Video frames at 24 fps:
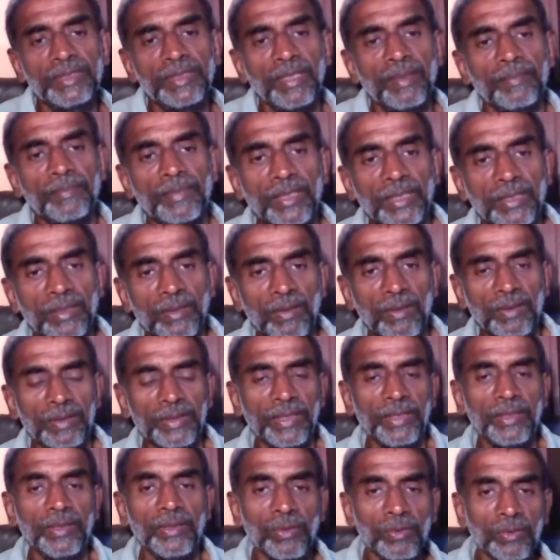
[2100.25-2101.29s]
something called a
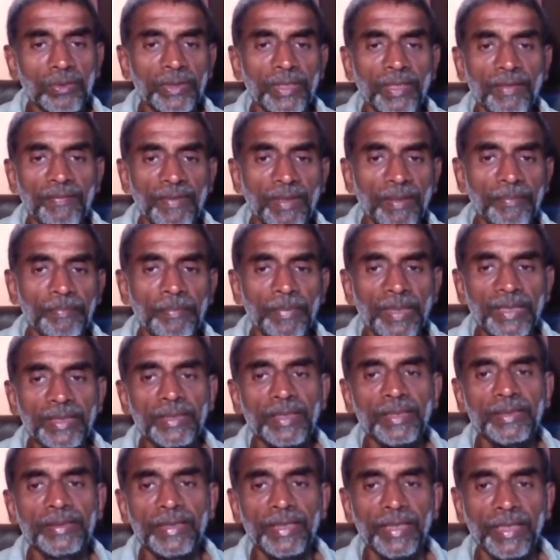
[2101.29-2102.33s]
neurodevelopmental